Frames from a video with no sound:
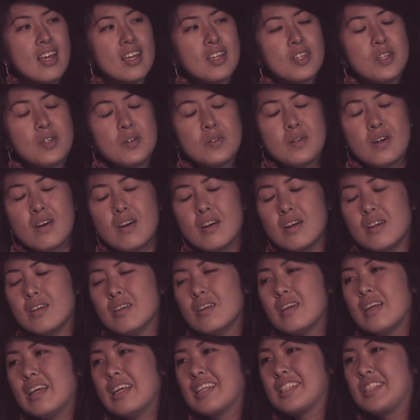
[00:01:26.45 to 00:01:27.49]
You are
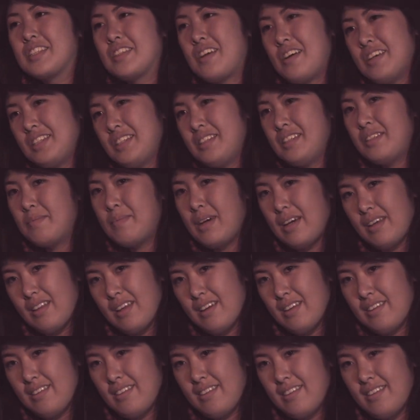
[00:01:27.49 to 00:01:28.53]
exhausted by
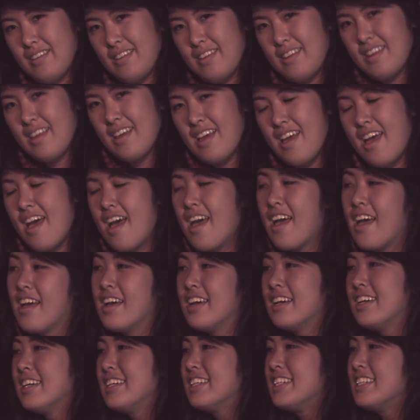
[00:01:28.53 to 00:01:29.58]
then.
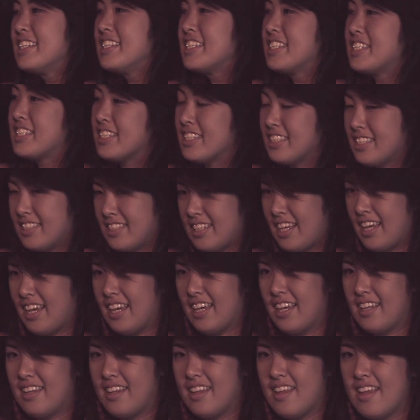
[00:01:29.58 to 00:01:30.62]
She
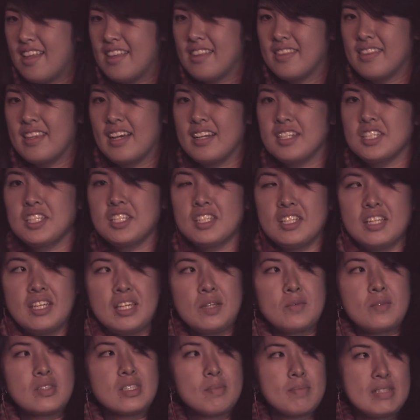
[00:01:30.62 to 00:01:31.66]
said that
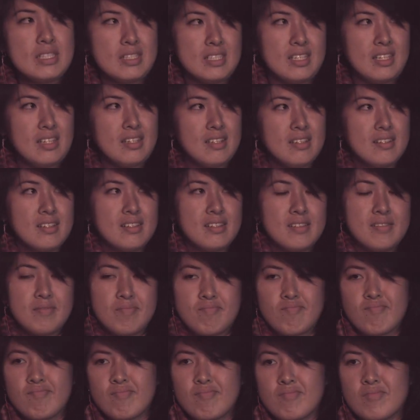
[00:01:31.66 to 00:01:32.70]
she was busy.
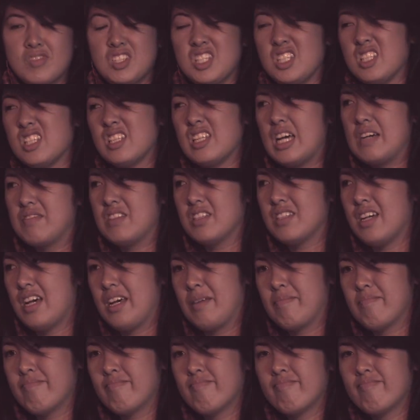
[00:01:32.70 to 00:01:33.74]
She didn't have the time.